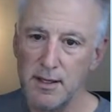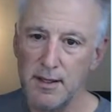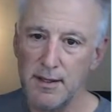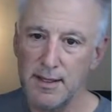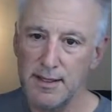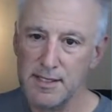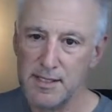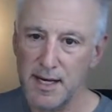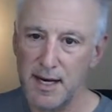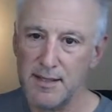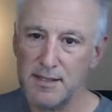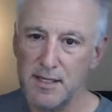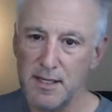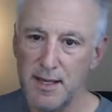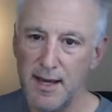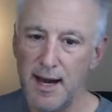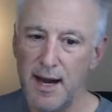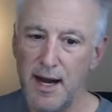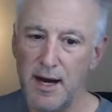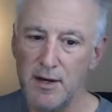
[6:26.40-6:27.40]
the size of the
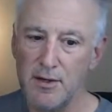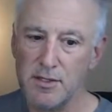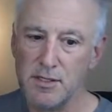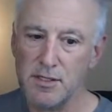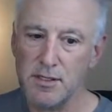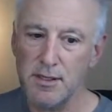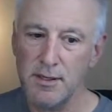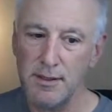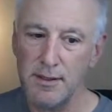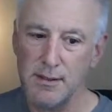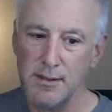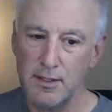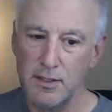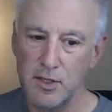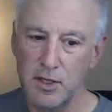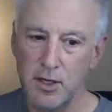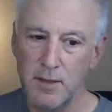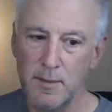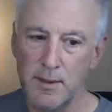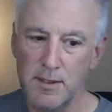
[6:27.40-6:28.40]
house
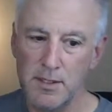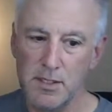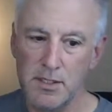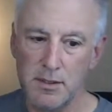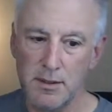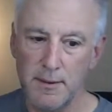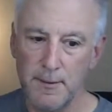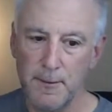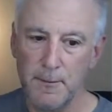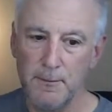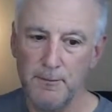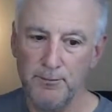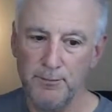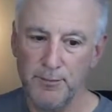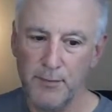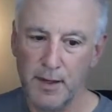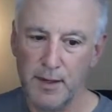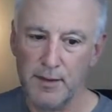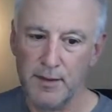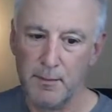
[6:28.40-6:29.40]
determines
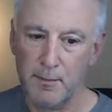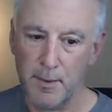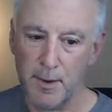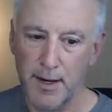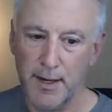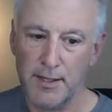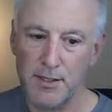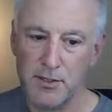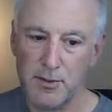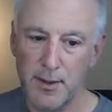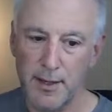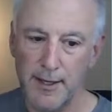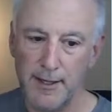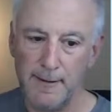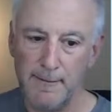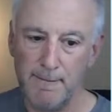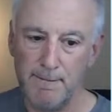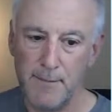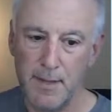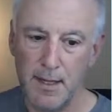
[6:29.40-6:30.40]
the price, right?
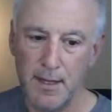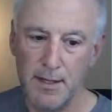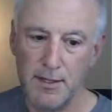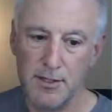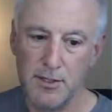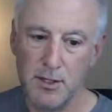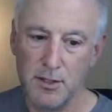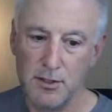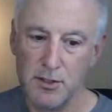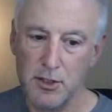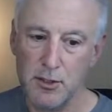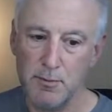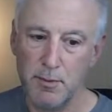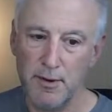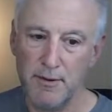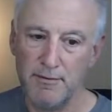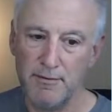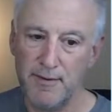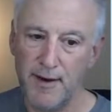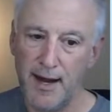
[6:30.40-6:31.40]
So
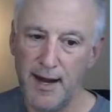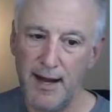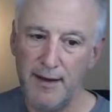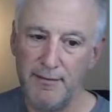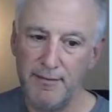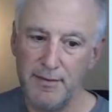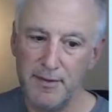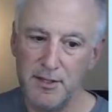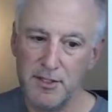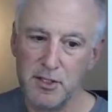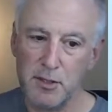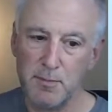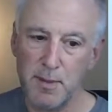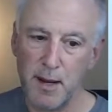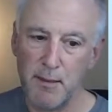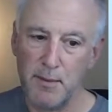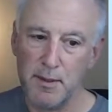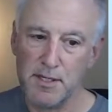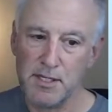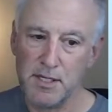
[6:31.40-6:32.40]
2.5, this will
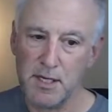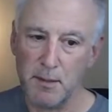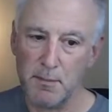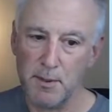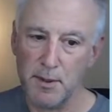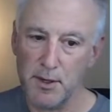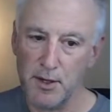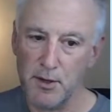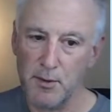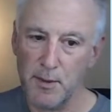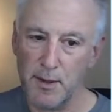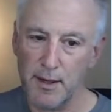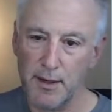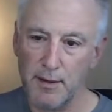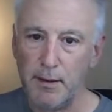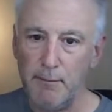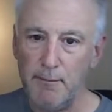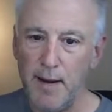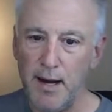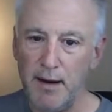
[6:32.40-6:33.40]
probably sell pretty quick.
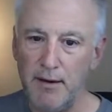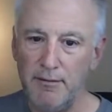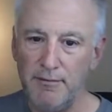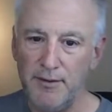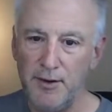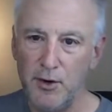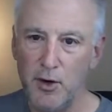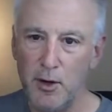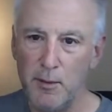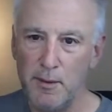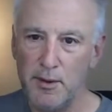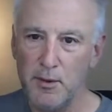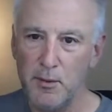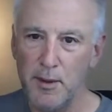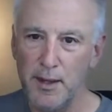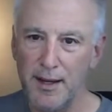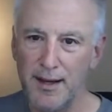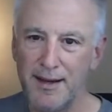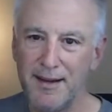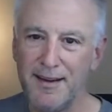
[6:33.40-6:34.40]
Mountain View home of the
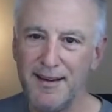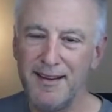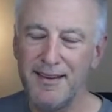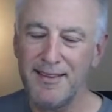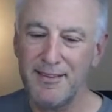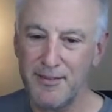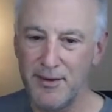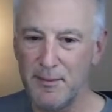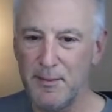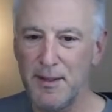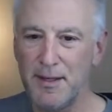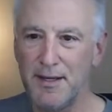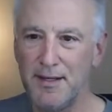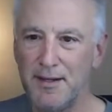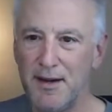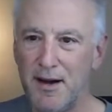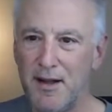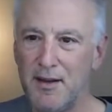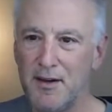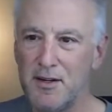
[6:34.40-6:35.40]
week, $3 million
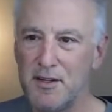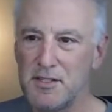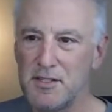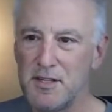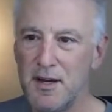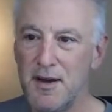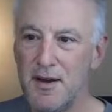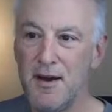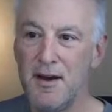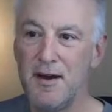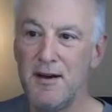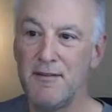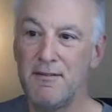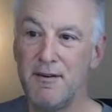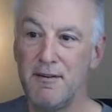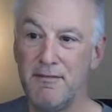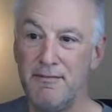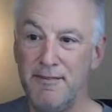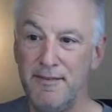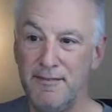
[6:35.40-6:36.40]
for
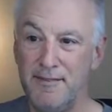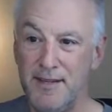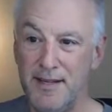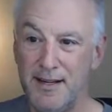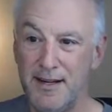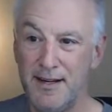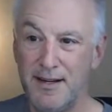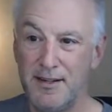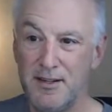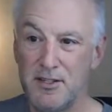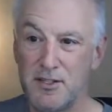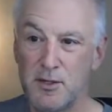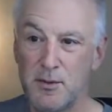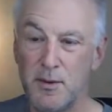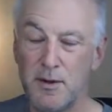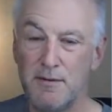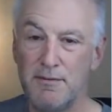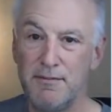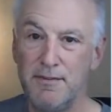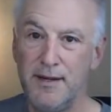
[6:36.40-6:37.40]
1,500 square
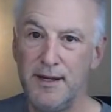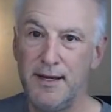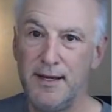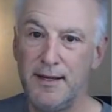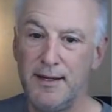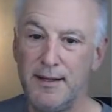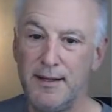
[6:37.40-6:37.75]
feet.